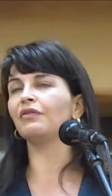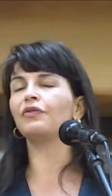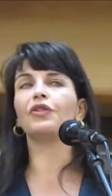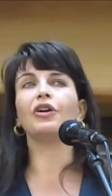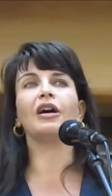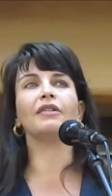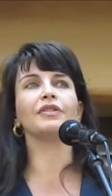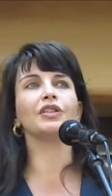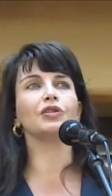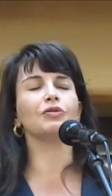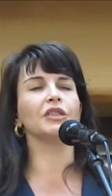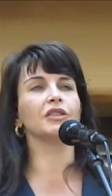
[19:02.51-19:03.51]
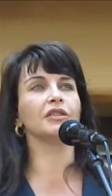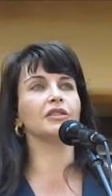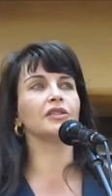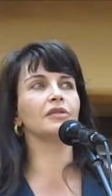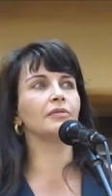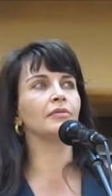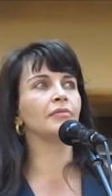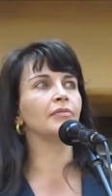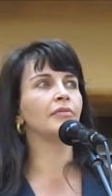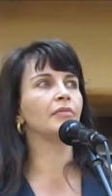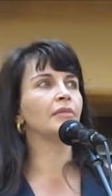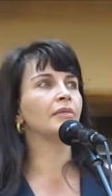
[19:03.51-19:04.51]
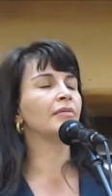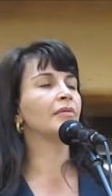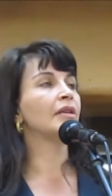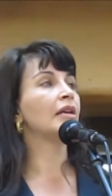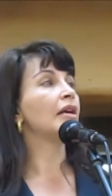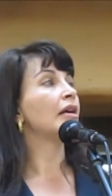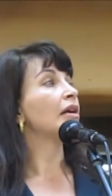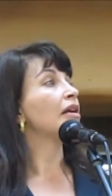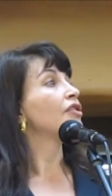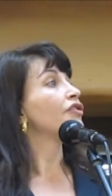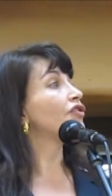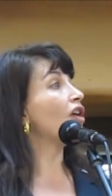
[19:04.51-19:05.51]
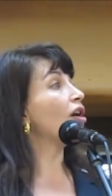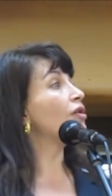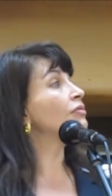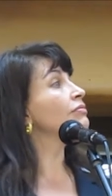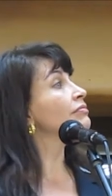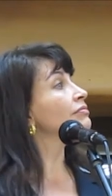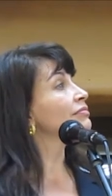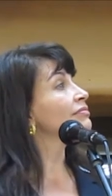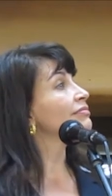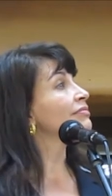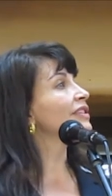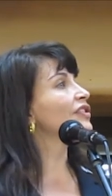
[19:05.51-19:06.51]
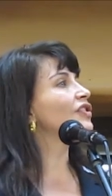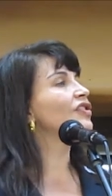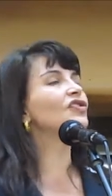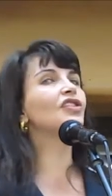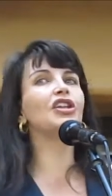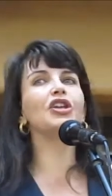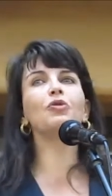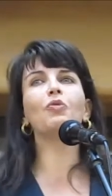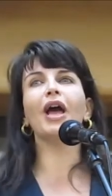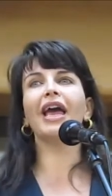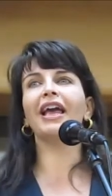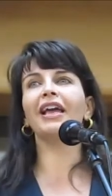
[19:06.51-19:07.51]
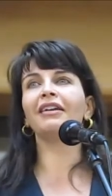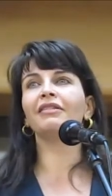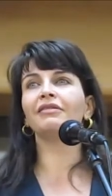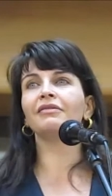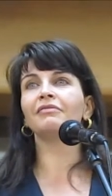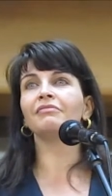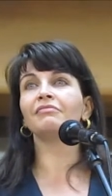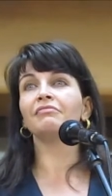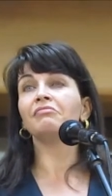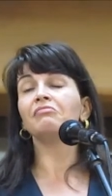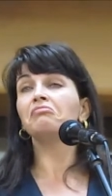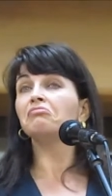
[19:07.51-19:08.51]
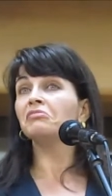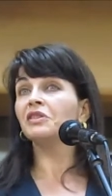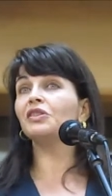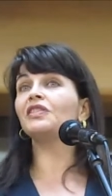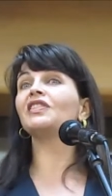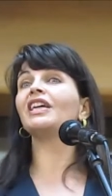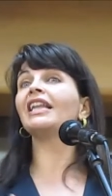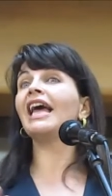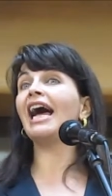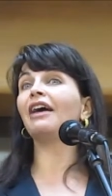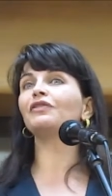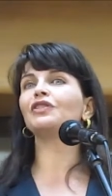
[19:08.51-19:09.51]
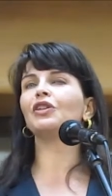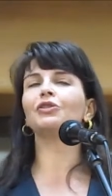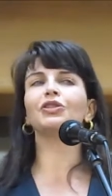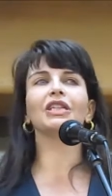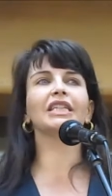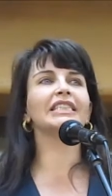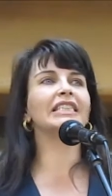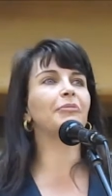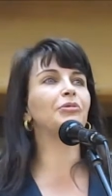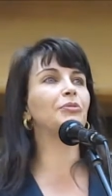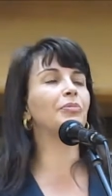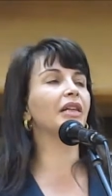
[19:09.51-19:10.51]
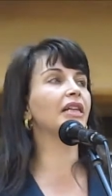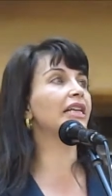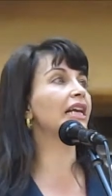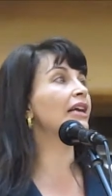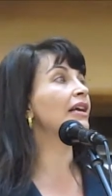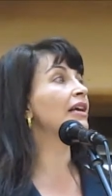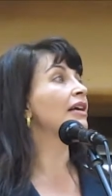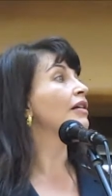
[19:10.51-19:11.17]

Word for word: for obvious reasons. So, this is the new way to still have social acceptability